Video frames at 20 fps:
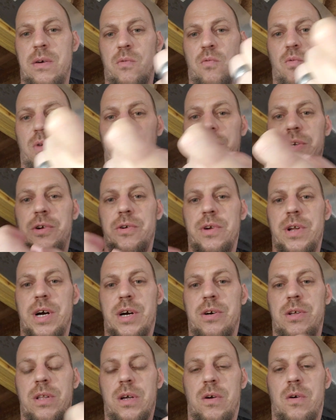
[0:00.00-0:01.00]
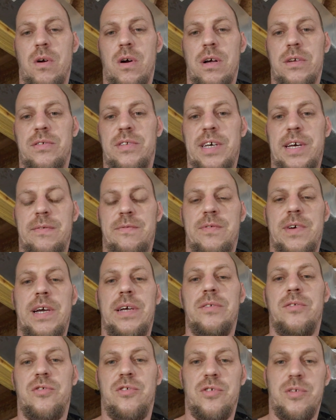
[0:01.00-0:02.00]
Run your knuckle across that
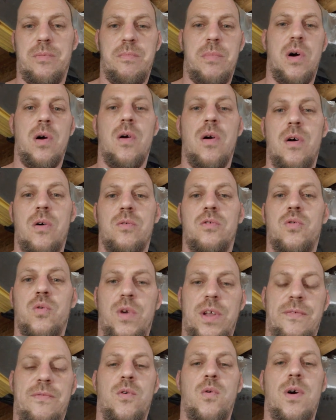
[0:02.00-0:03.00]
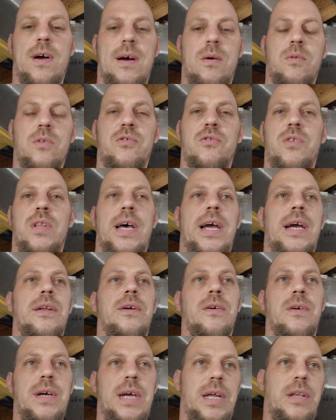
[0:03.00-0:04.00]
face tomorrow, 24 hours
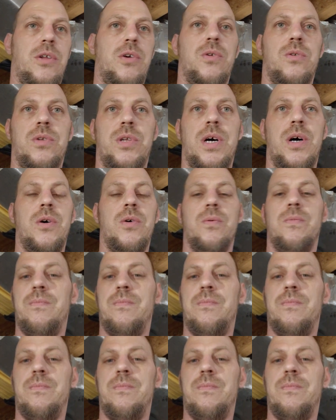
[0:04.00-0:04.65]
later, and you'll know